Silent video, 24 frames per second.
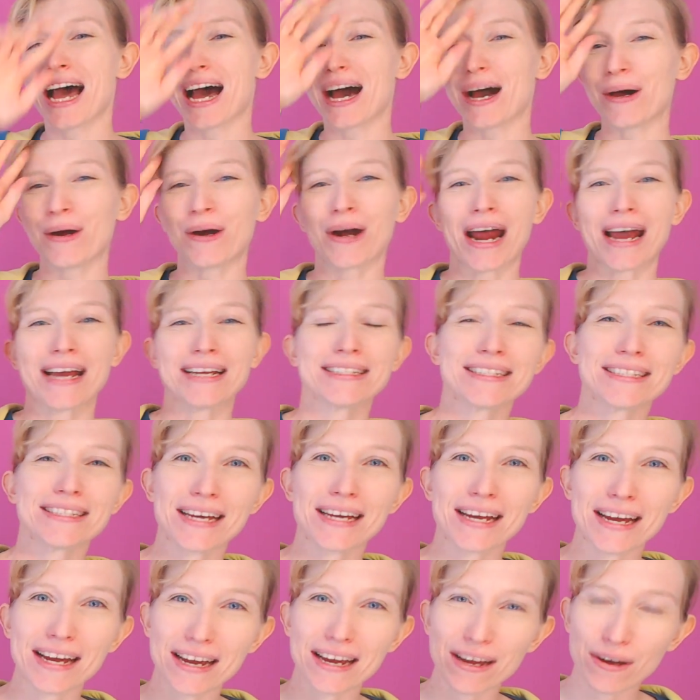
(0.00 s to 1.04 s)
Alright,
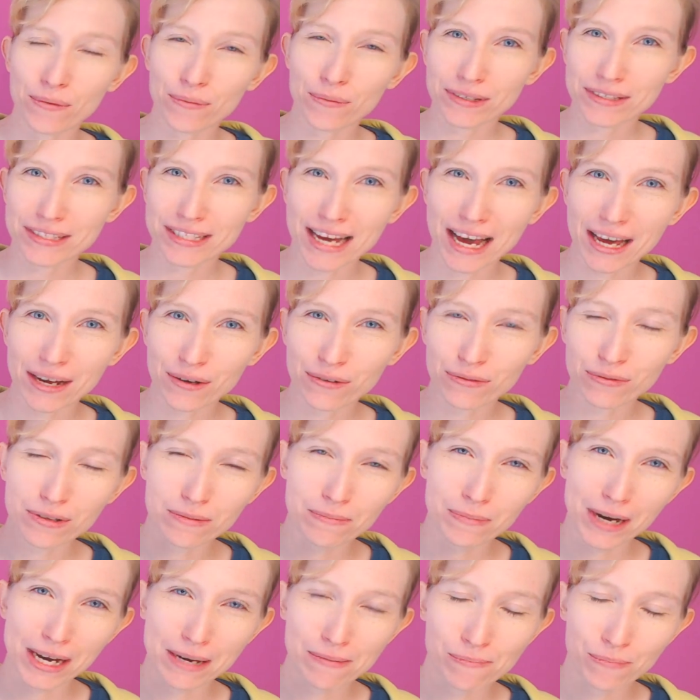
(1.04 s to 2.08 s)
so we'll start off with
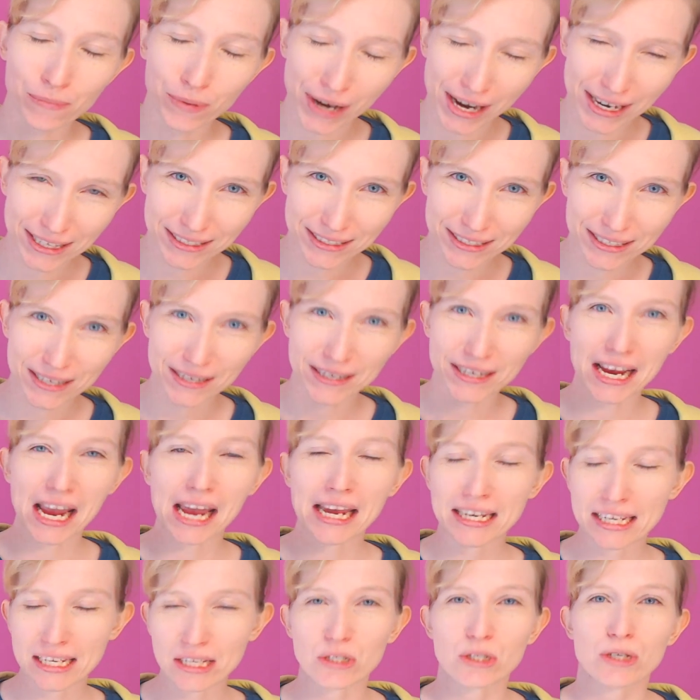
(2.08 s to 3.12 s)
Banpresto
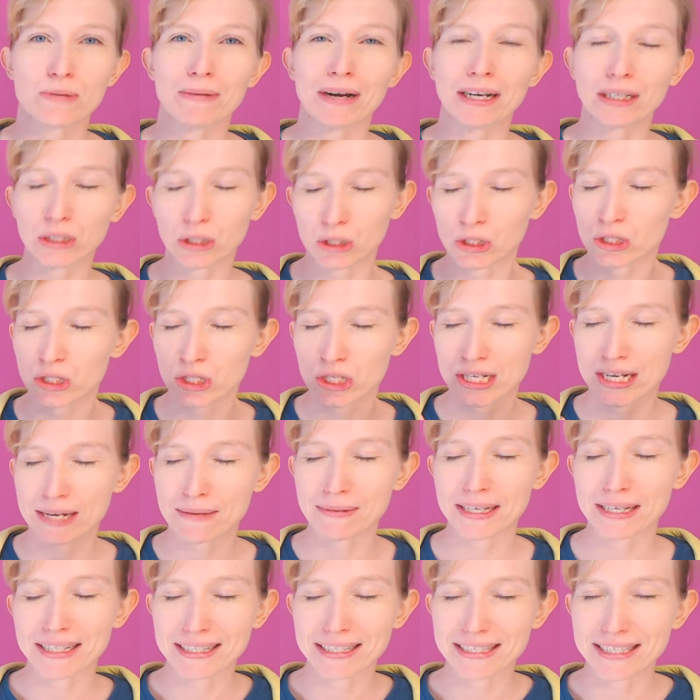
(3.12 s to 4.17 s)
and Ichibankuji
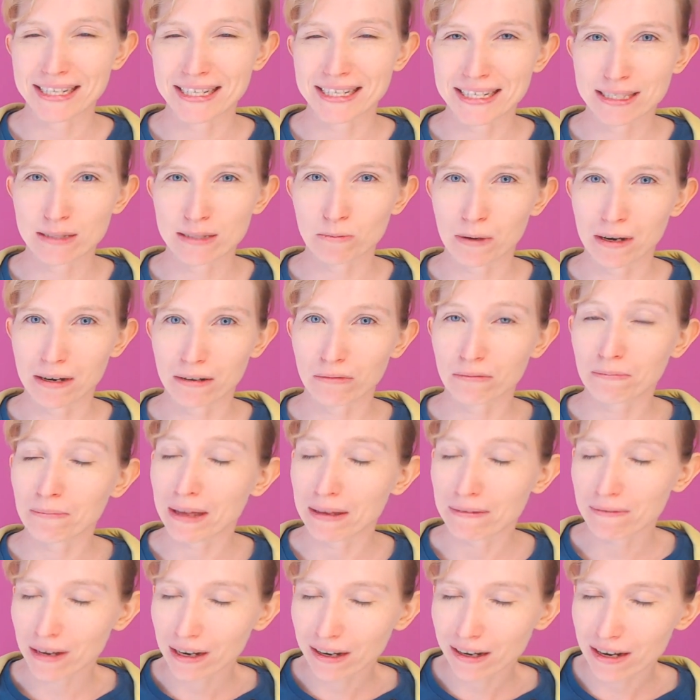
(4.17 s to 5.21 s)
because it is one of my
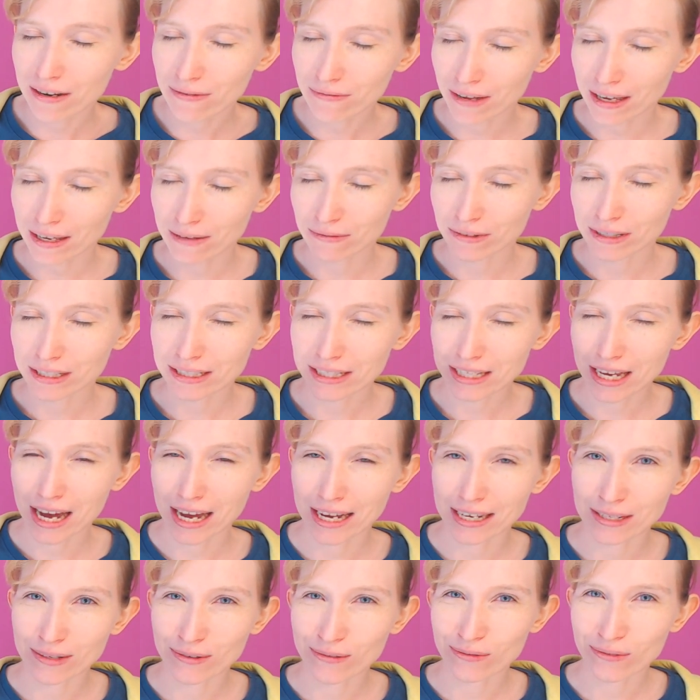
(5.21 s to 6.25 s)
very favourite
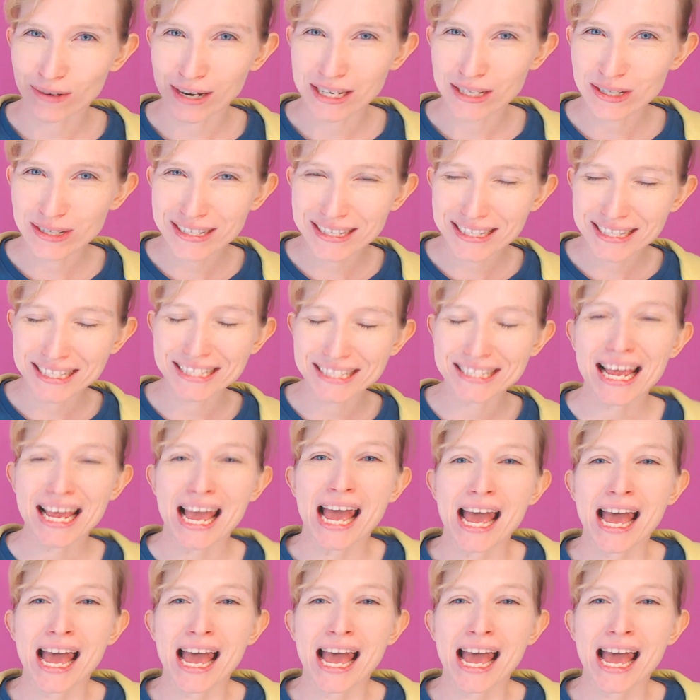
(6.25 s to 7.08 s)
kind of ranges.